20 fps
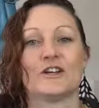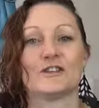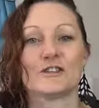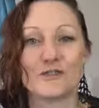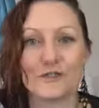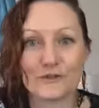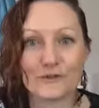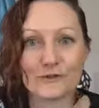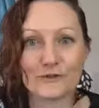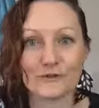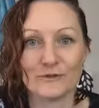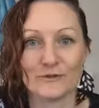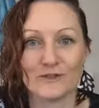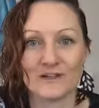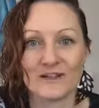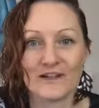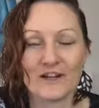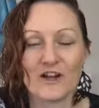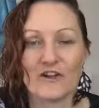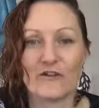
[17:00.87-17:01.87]
to
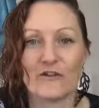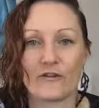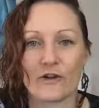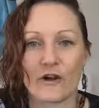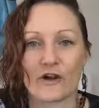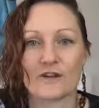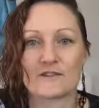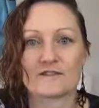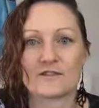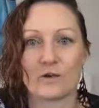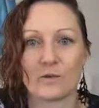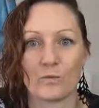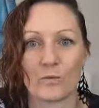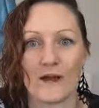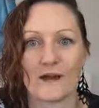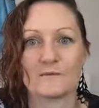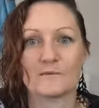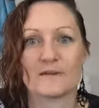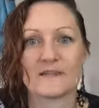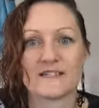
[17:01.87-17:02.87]
focus on
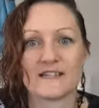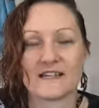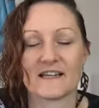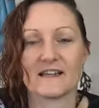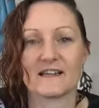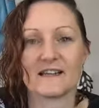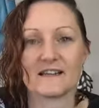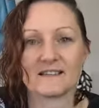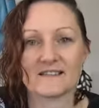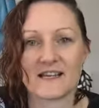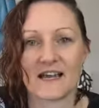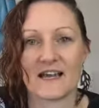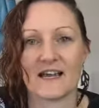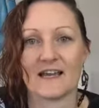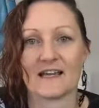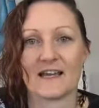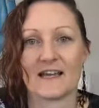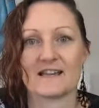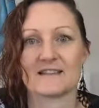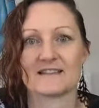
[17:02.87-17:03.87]
one particular
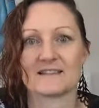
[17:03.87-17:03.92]
day and